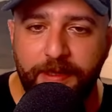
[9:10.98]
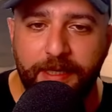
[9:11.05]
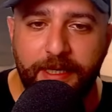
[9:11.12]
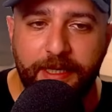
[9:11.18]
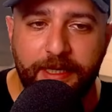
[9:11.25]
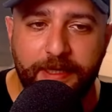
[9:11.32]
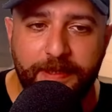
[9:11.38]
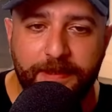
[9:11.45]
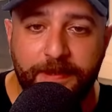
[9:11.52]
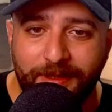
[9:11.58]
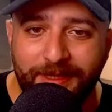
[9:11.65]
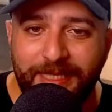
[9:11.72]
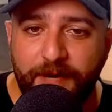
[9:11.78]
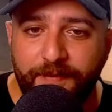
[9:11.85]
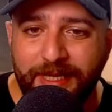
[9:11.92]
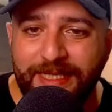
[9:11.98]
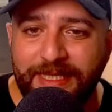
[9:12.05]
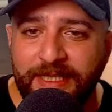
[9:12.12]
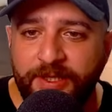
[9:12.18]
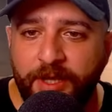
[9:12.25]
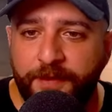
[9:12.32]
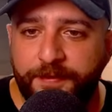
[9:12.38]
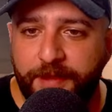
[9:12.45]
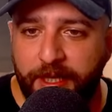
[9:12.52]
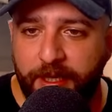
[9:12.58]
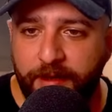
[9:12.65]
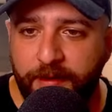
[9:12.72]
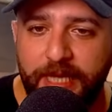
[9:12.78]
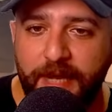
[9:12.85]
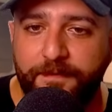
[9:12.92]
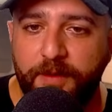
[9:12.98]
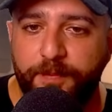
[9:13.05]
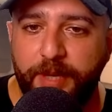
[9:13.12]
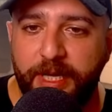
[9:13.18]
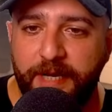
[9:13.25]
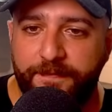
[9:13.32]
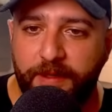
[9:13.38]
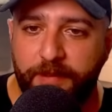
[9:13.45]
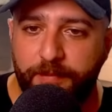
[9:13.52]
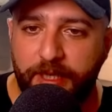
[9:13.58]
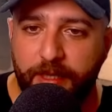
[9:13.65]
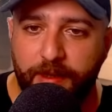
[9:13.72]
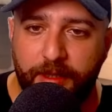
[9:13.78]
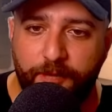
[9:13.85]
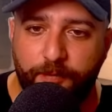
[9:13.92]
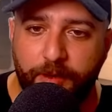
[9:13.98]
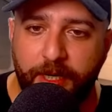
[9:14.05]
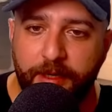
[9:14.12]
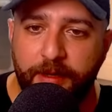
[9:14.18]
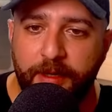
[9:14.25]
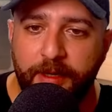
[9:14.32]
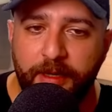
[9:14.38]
is there is nothing that will benefit me a lot, right?